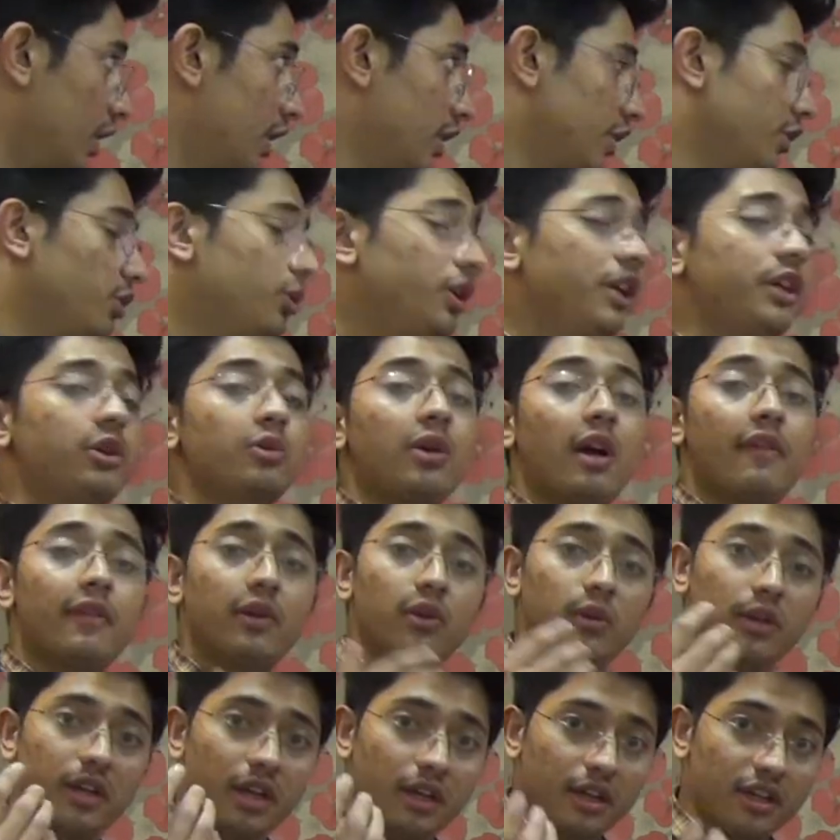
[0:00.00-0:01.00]
You need to have a
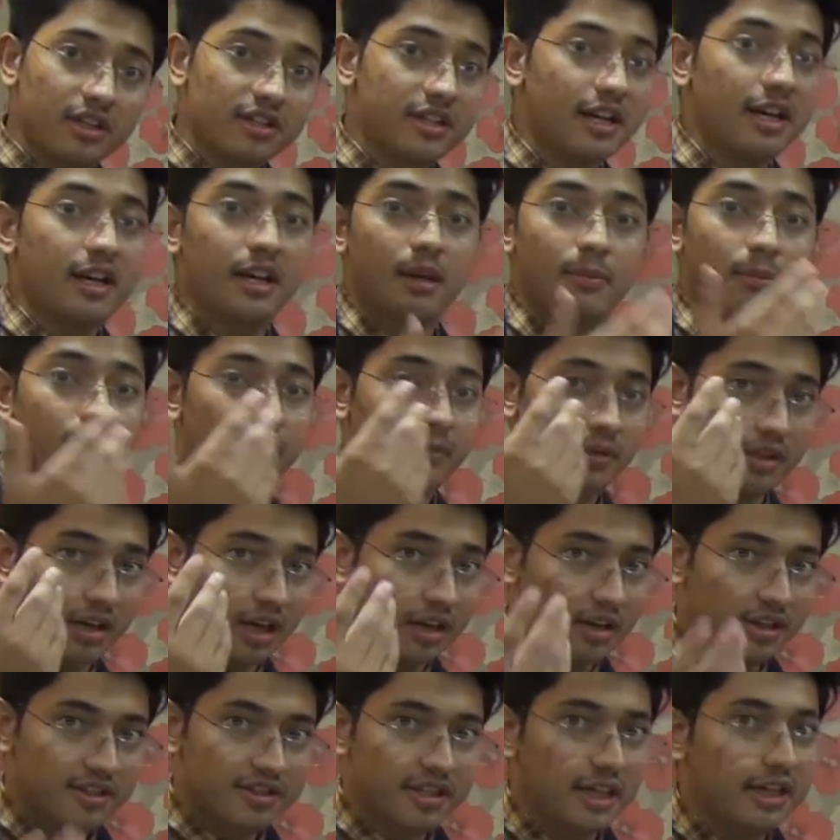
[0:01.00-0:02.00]
good
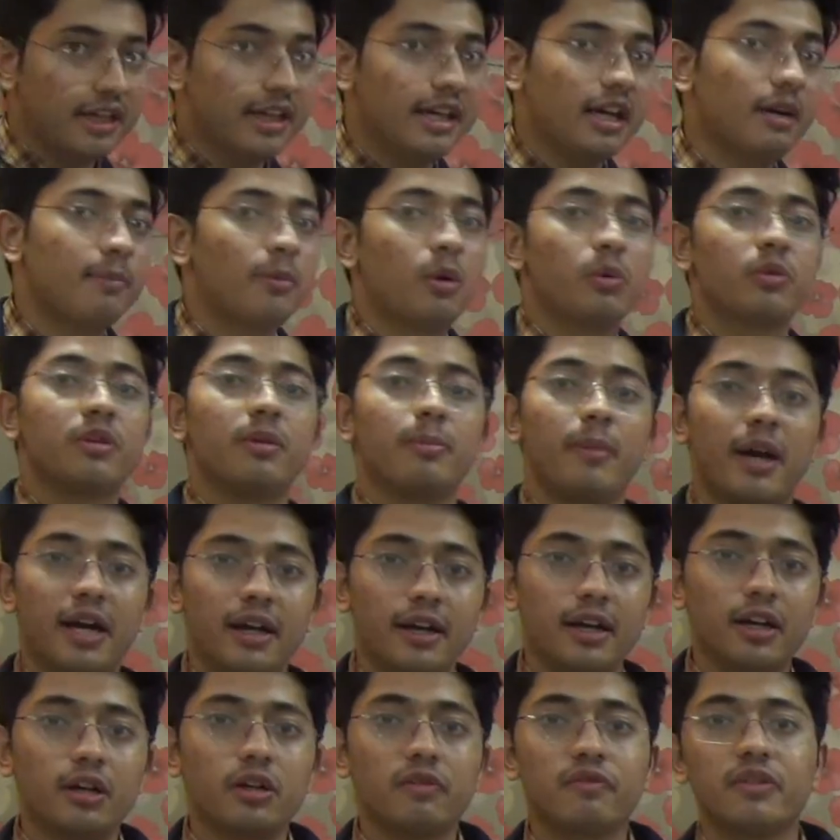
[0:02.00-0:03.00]
understanding about the
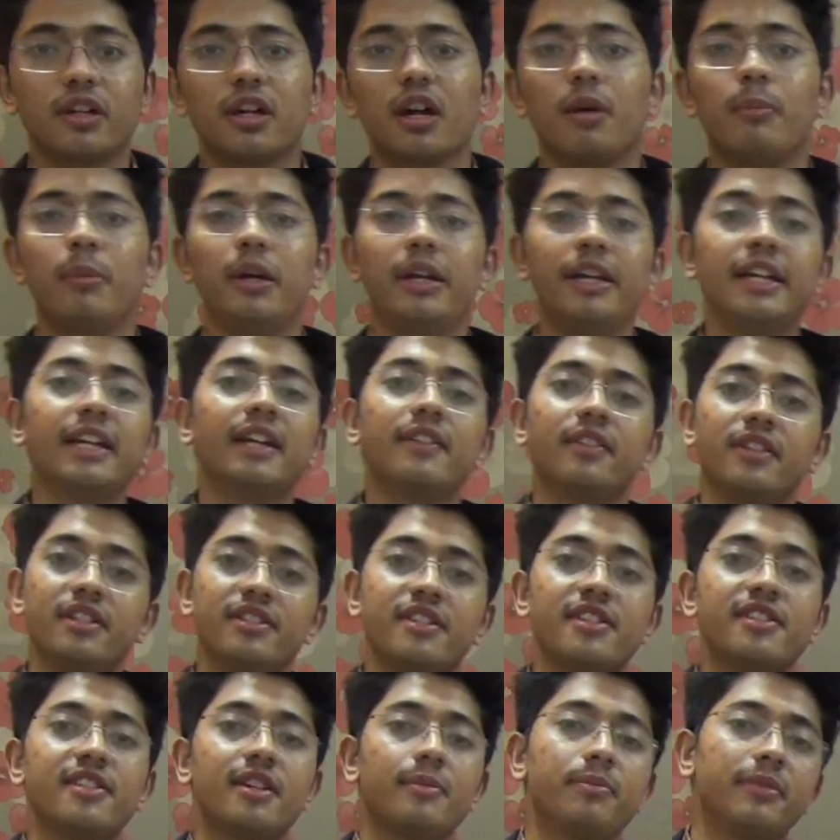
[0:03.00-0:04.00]
mandate of the committee, and
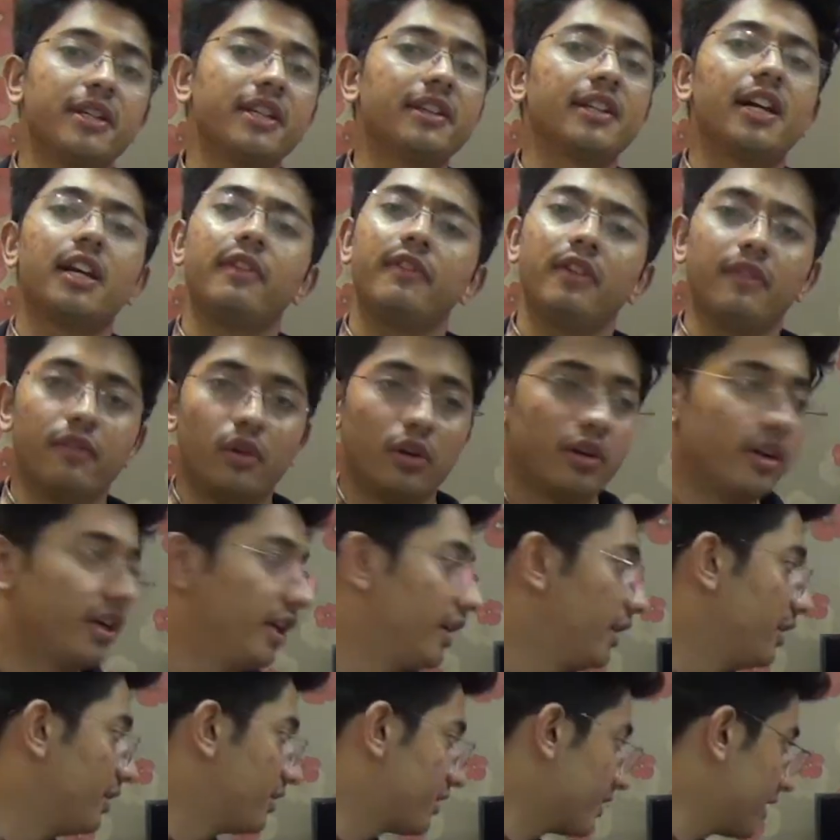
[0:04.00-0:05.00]
this is something that we've
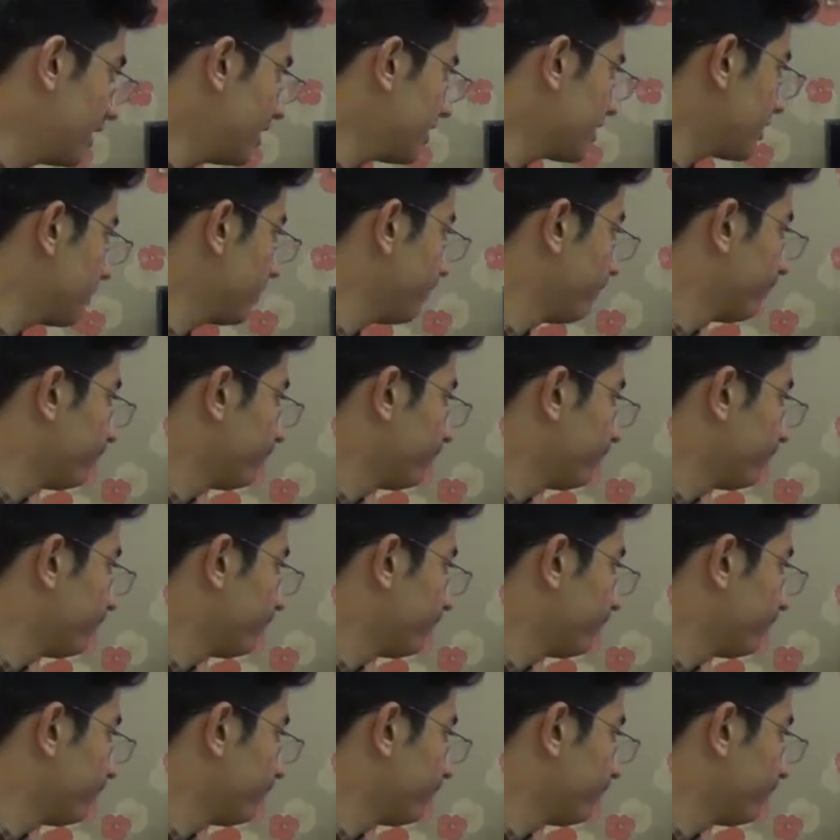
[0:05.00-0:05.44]
already discussed.